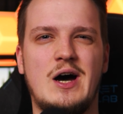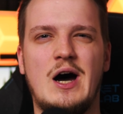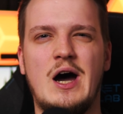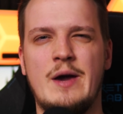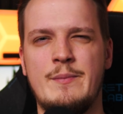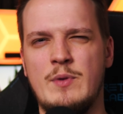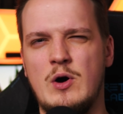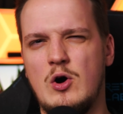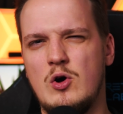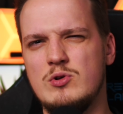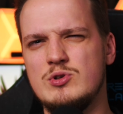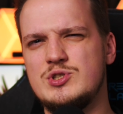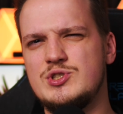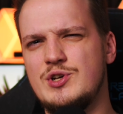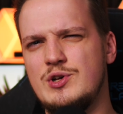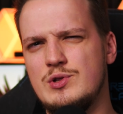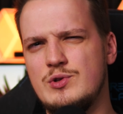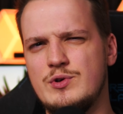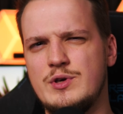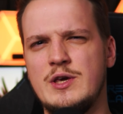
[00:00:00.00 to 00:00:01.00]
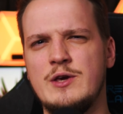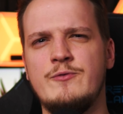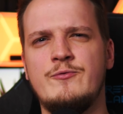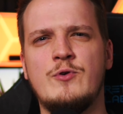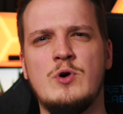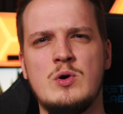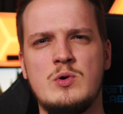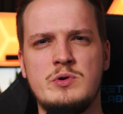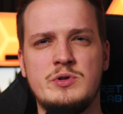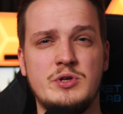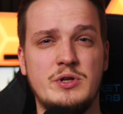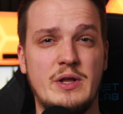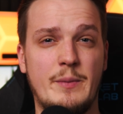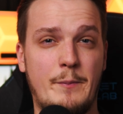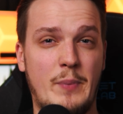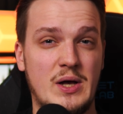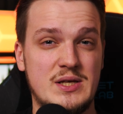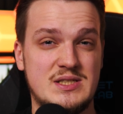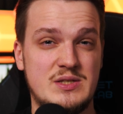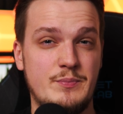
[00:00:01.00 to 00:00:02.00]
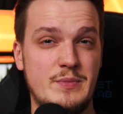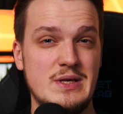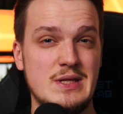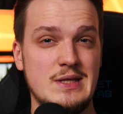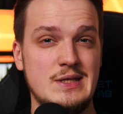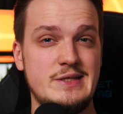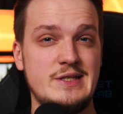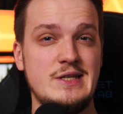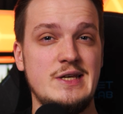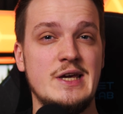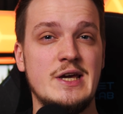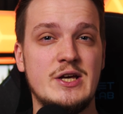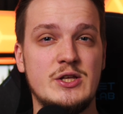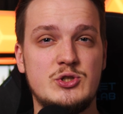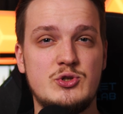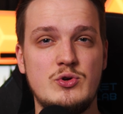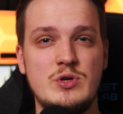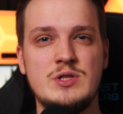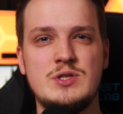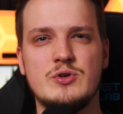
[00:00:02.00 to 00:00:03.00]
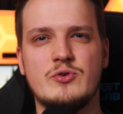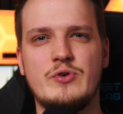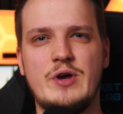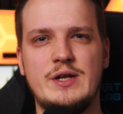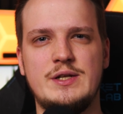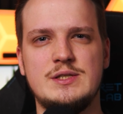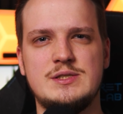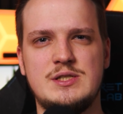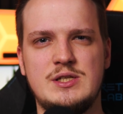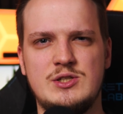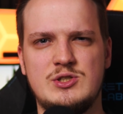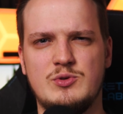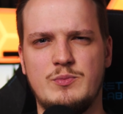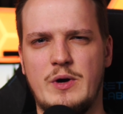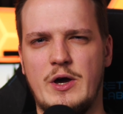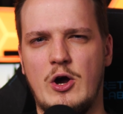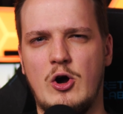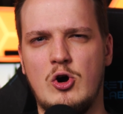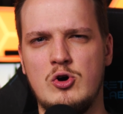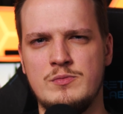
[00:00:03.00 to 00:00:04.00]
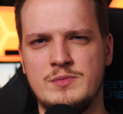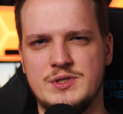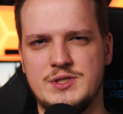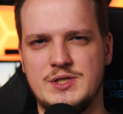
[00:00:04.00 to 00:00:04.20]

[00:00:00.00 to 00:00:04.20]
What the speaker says: I'm also looking forward to the possibility to integrate this into my home